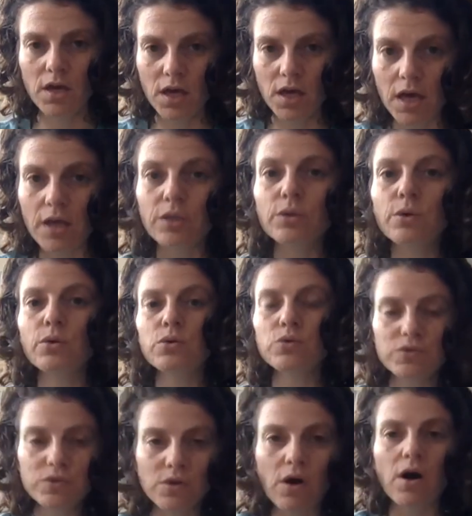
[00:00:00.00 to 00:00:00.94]
And
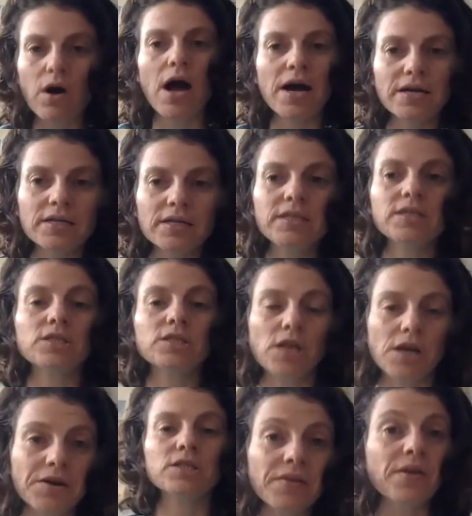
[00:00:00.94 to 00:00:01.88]
those had a
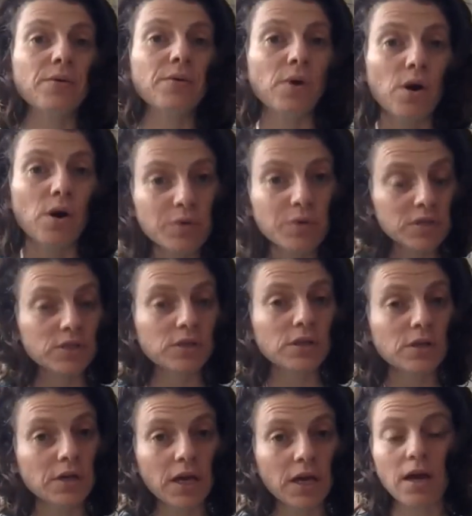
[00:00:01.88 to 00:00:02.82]
dictionary and they were always
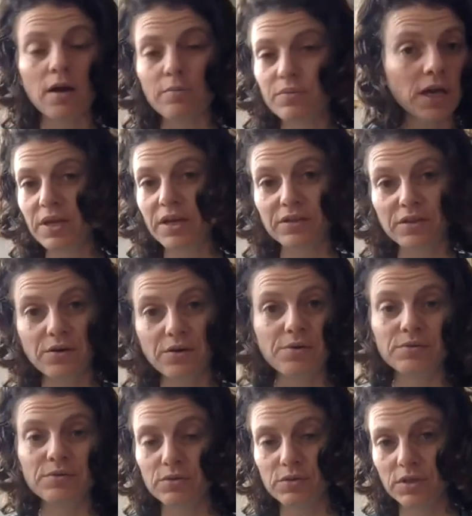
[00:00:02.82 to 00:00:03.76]
looking up, like they were
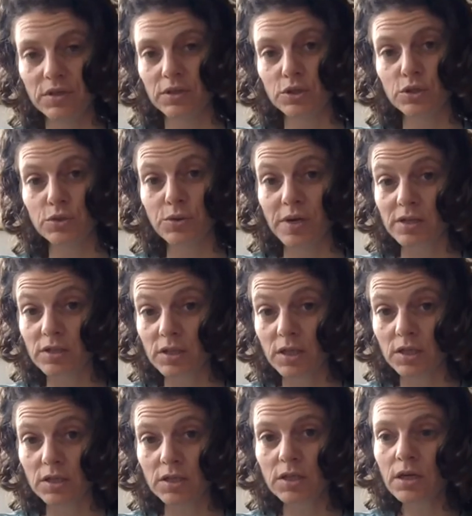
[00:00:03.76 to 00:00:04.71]
always using their
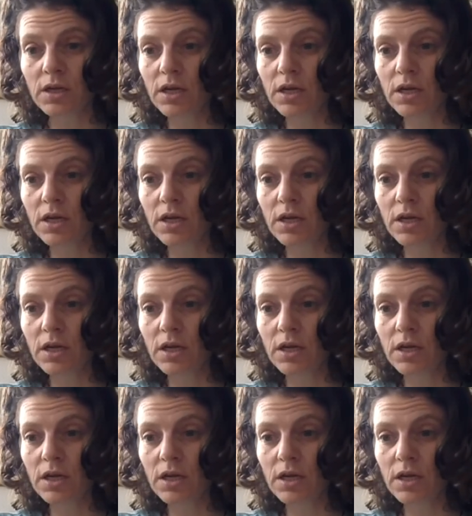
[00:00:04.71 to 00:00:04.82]
translator.